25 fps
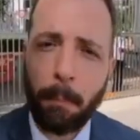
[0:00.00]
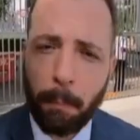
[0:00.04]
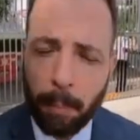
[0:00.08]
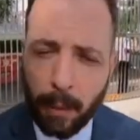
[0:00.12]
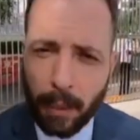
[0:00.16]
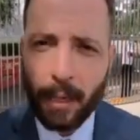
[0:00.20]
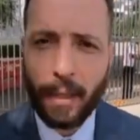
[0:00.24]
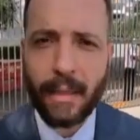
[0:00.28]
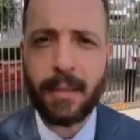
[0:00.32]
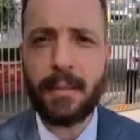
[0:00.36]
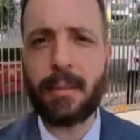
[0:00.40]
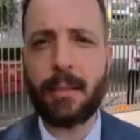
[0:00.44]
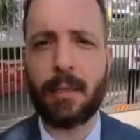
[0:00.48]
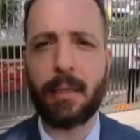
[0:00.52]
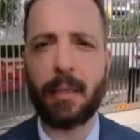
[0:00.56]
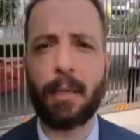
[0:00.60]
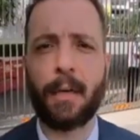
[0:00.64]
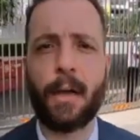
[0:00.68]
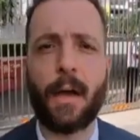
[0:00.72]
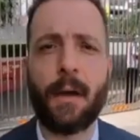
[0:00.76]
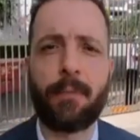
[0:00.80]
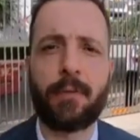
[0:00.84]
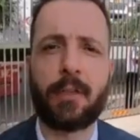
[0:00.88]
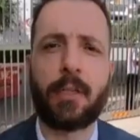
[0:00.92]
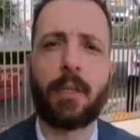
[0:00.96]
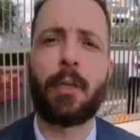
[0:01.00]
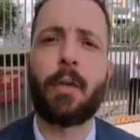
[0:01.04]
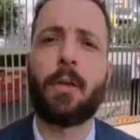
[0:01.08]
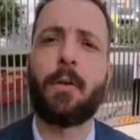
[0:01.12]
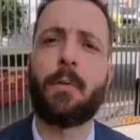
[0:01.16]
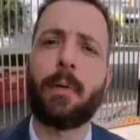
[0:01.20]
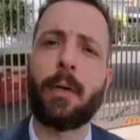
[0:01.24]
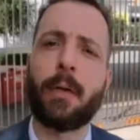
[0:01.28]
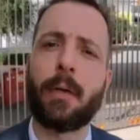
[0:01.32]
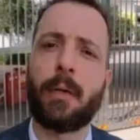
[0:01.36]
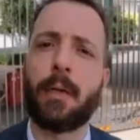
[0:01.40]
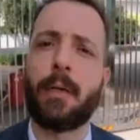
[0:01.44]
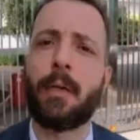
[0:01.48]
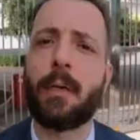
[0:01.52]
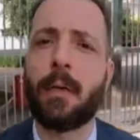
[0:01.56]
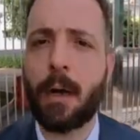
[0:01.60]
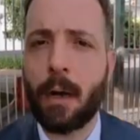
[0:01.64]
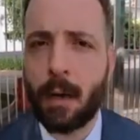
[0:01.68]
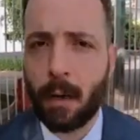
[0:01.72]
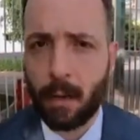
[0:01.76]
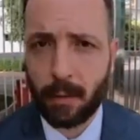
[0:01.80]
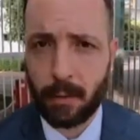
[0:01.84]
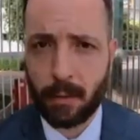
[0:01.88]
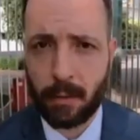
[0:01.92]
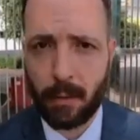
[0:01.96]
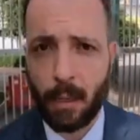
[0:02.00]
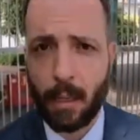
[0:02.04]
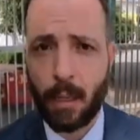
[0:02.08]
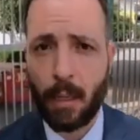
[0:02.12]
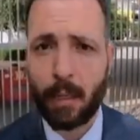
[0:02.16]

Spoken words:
plenty of security guards.